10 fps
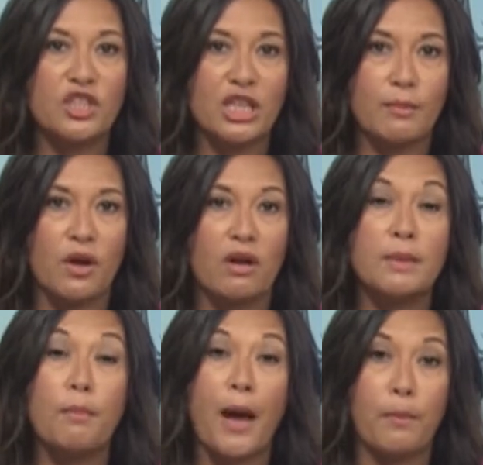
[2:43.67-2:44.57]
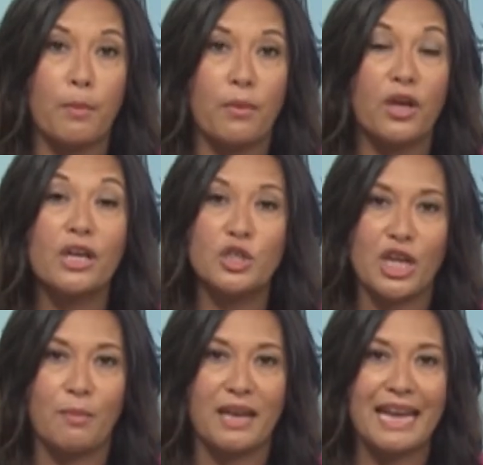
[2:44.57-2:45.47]
shipyard in Papenburg,
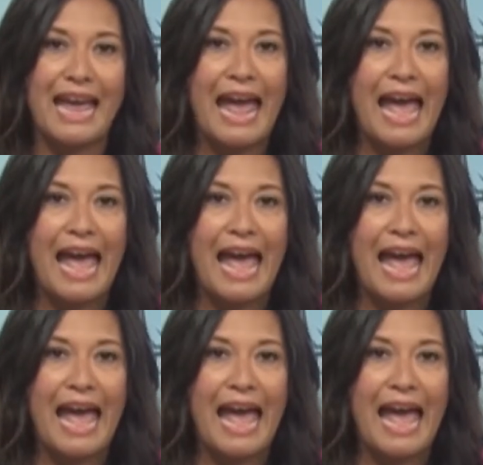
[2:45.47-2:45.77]
Germany,